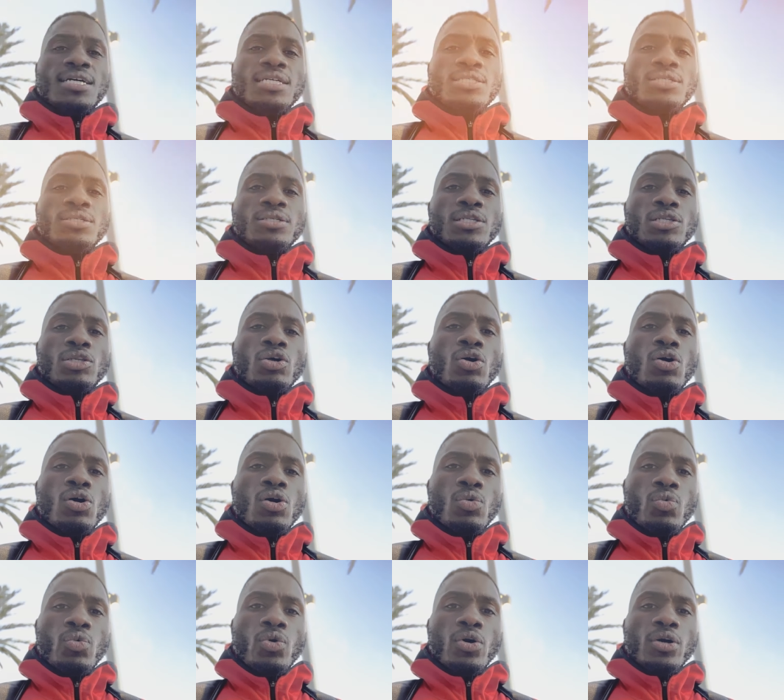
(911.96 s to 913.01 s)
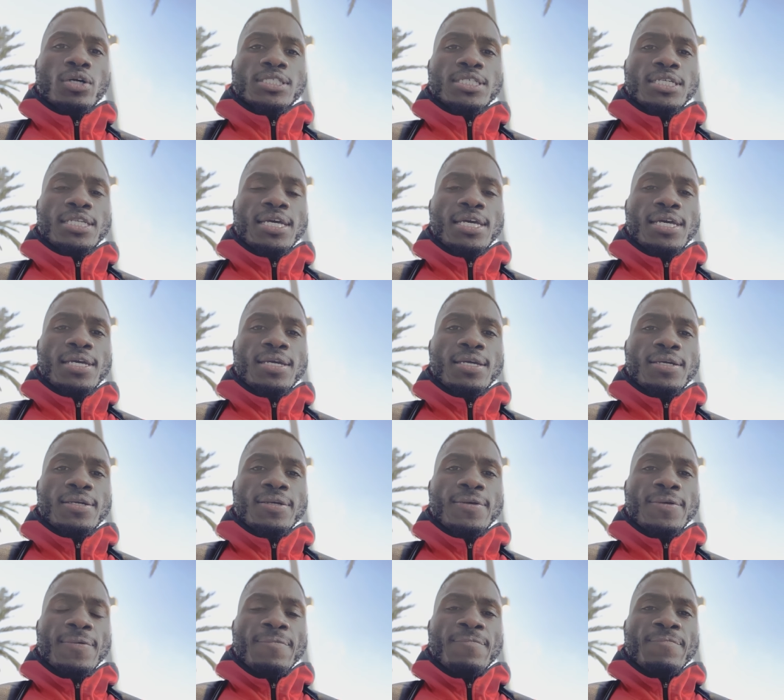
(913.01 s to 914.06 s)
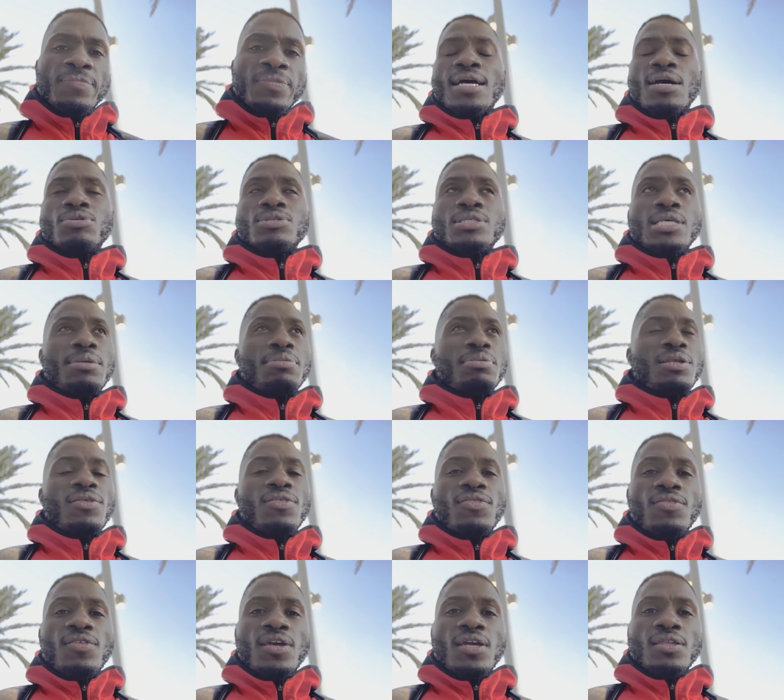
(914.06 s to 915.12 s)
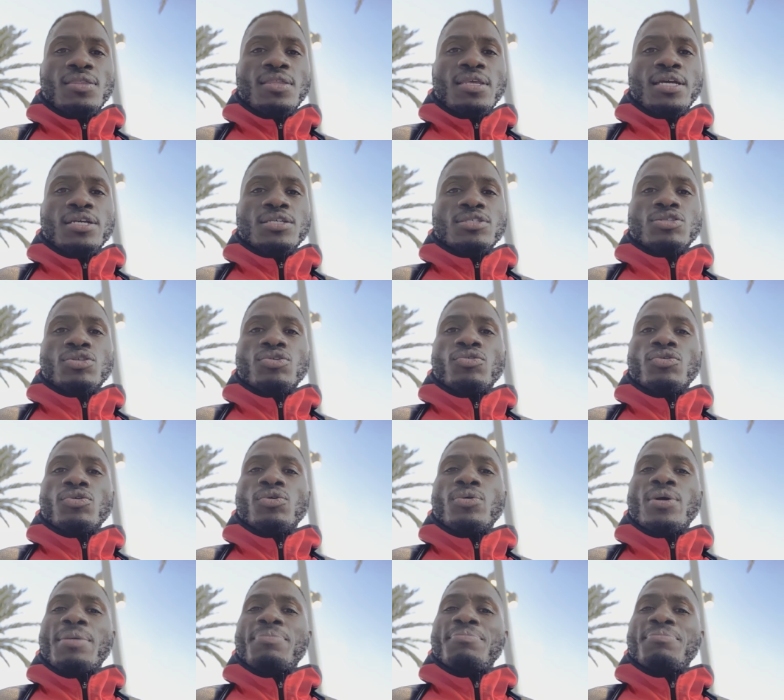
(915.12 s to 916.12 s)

i took a long walk today i was able to think things through i